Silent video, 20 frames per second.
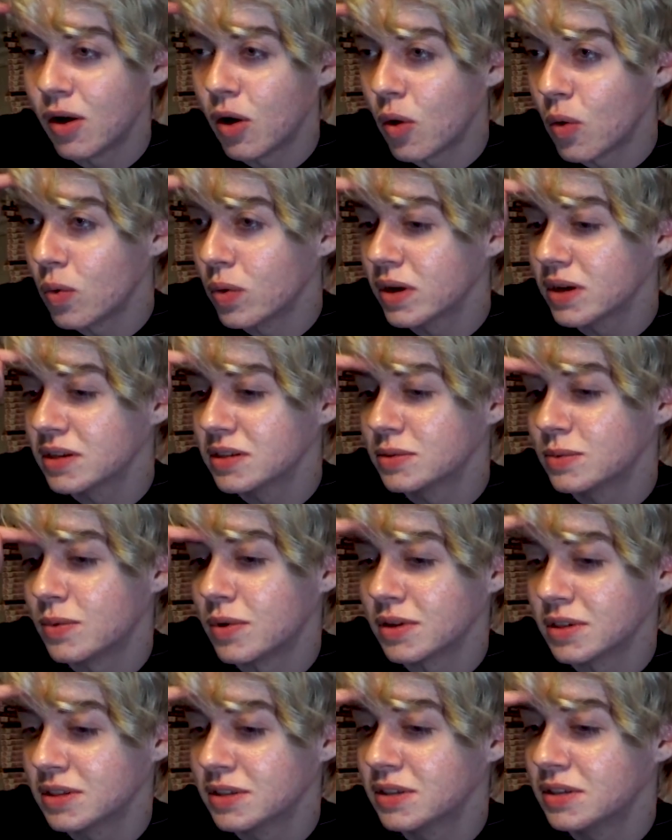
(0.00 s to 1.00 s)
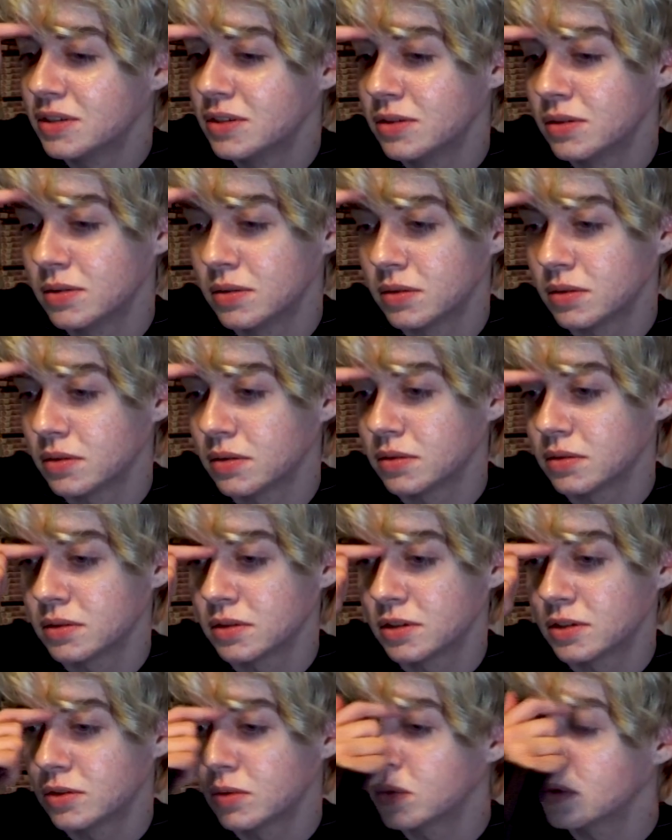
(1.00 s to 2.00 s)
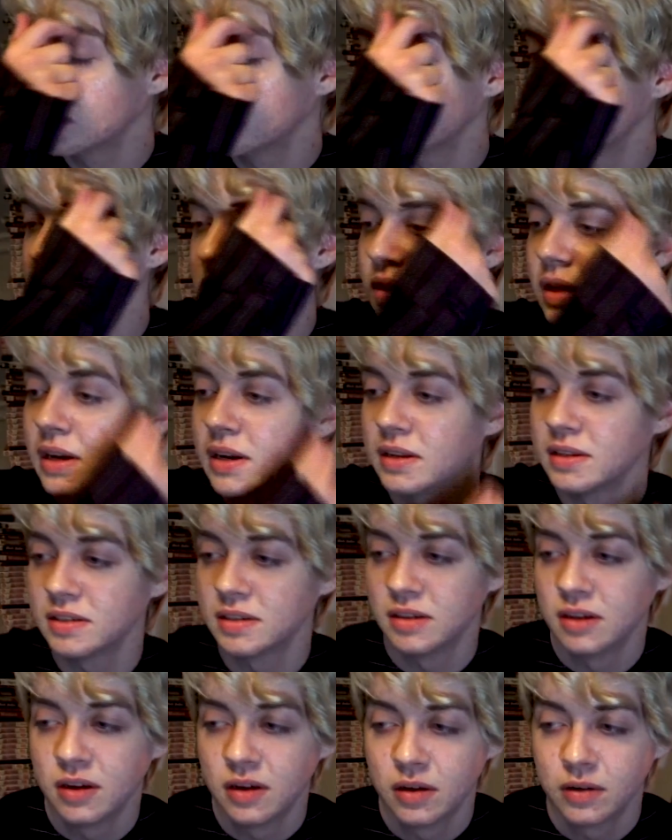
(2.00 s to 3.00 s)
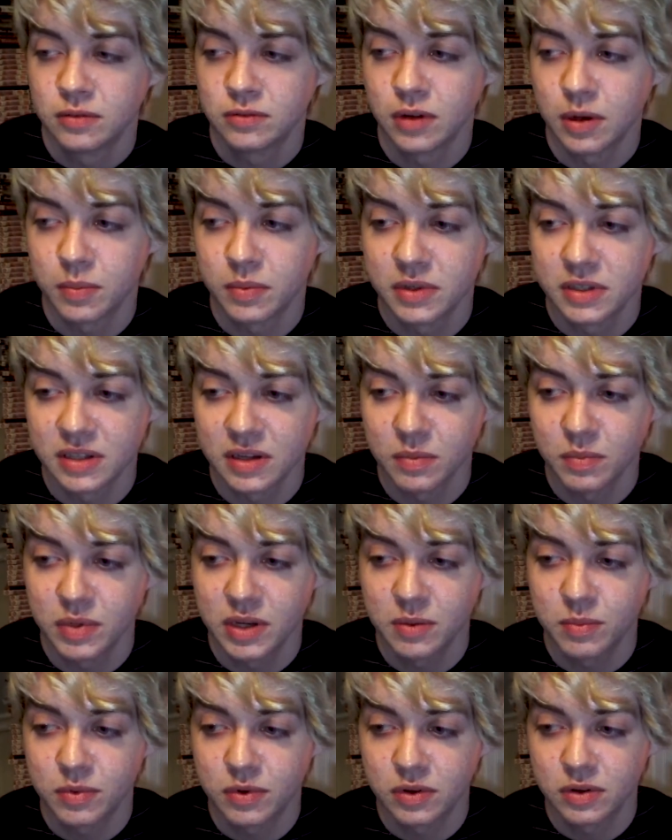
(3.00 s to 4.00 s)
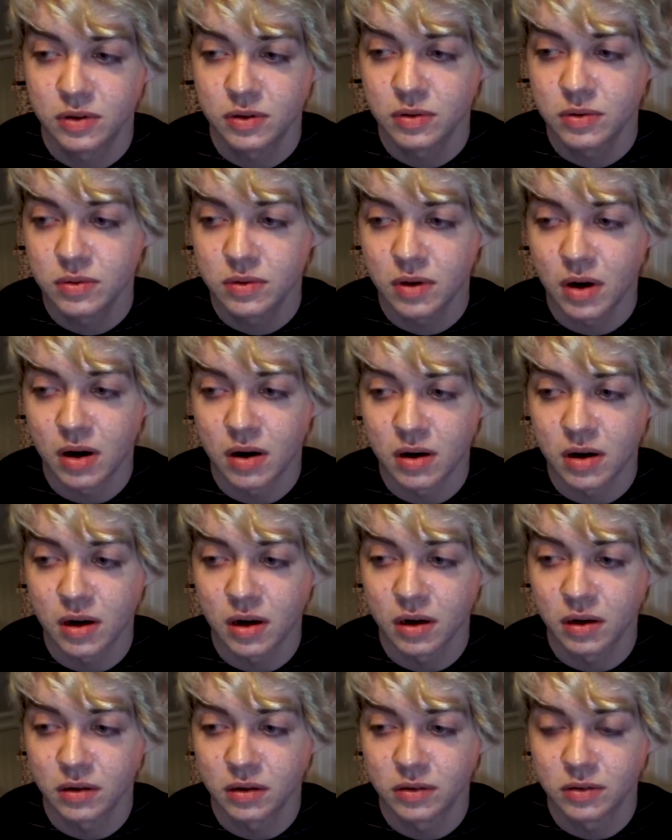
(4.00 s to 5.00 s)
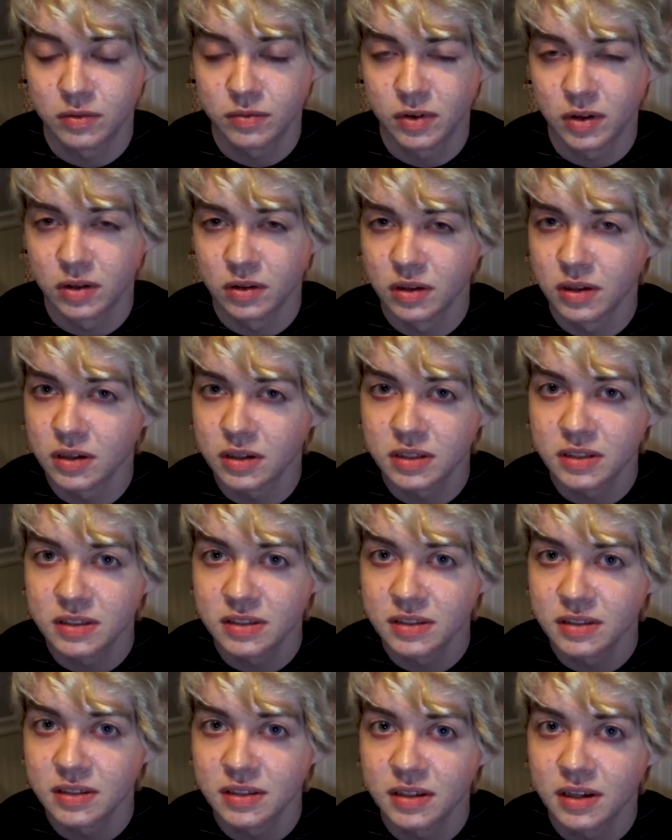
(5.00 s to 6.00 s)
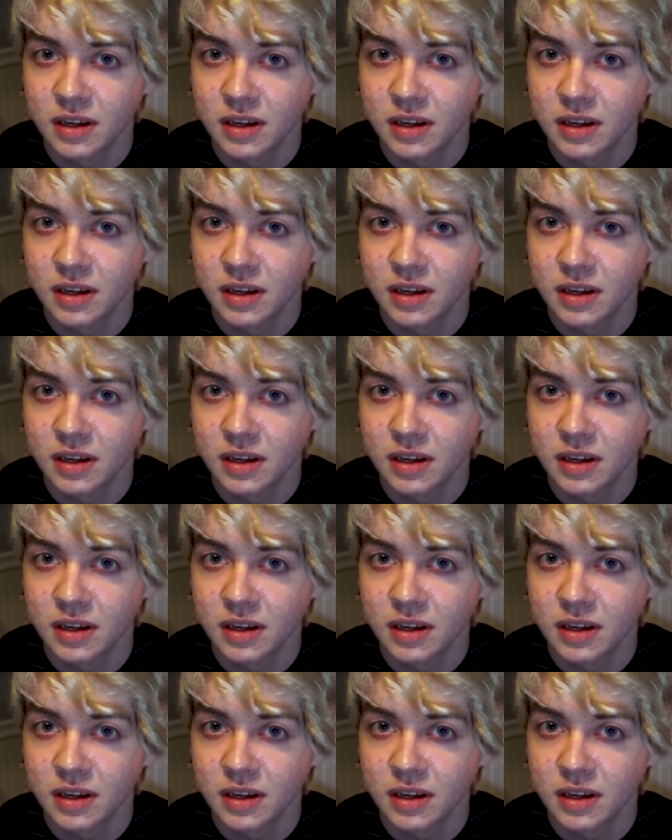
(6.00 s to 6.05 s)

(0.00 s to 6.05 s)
always wanted to do stories that represent people who are overlooked